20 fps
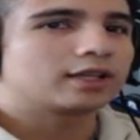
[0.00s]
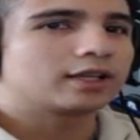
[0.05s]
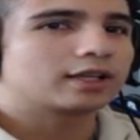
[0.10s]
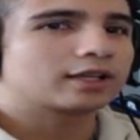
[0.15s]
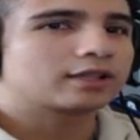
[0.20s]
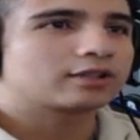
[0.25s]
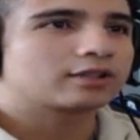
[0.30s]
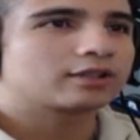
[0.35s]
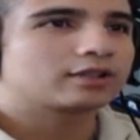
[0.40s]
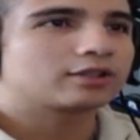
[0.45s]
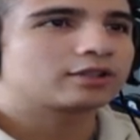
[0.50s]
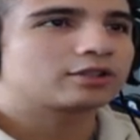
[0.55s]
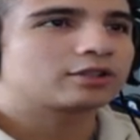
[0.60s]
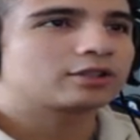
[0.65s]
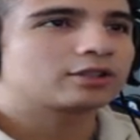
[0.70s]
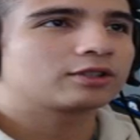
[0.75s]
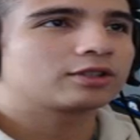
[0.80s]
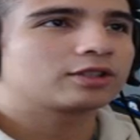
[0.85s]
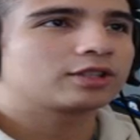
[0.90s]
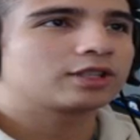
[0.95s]
Excellent
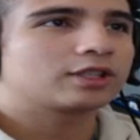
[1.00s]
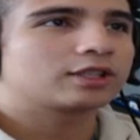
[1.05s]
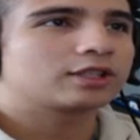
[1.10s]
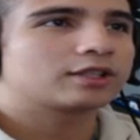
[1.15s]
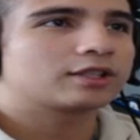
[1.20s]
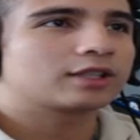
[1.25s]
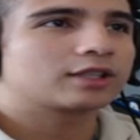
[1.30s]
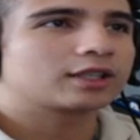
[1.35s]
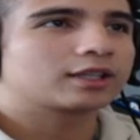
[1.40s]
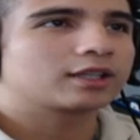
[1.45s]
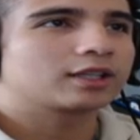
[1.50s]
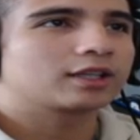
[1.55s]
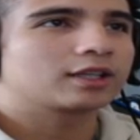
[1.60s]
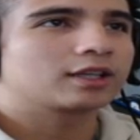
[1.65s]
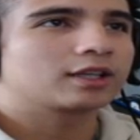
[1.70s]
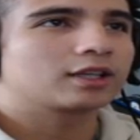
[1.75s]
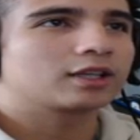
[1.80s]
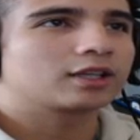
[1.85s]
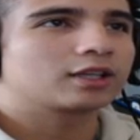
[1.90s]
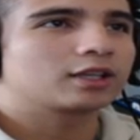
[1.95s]
turn in. It's like
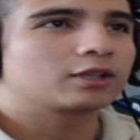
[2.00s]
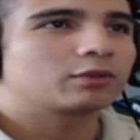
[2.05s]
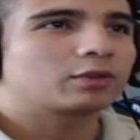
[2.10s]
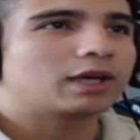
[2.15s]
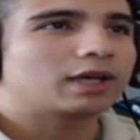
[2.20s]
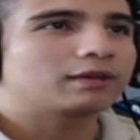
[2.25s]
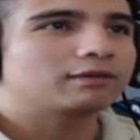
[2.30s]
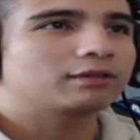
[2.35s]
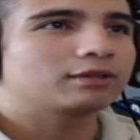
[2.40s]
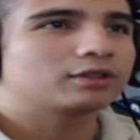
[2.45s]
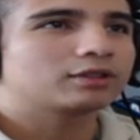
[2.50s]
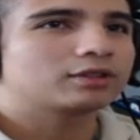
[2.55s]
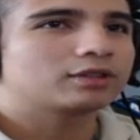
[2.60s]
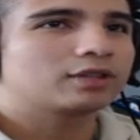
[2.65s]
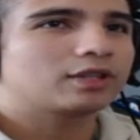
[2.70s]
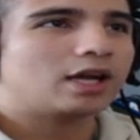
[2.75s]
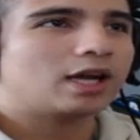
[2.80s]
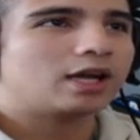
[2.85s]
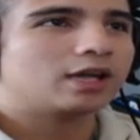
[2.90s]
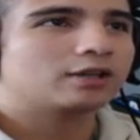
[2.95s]
a unraveler
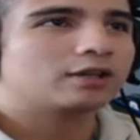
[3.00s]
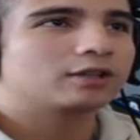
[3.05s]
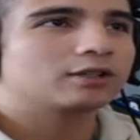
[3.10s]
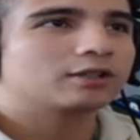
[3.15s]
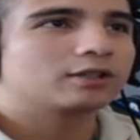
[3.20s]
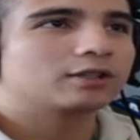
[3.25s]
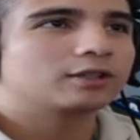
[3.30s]
style.